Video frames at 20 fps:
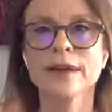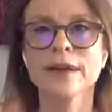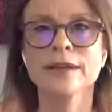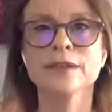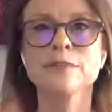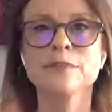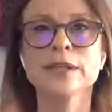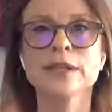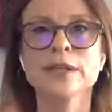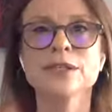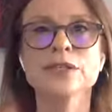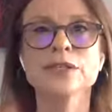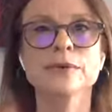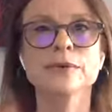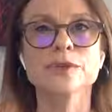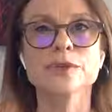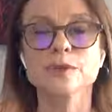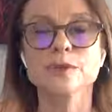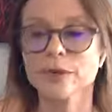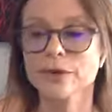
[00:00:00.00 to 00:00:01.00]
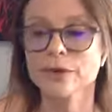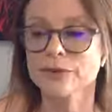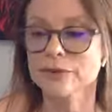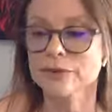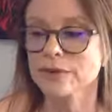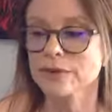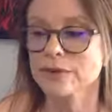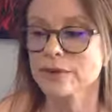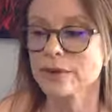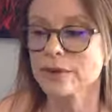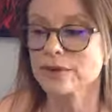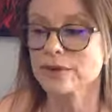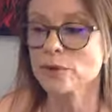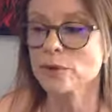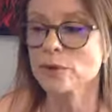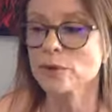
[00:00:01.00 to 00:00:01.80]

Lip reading: find the means to express yourself.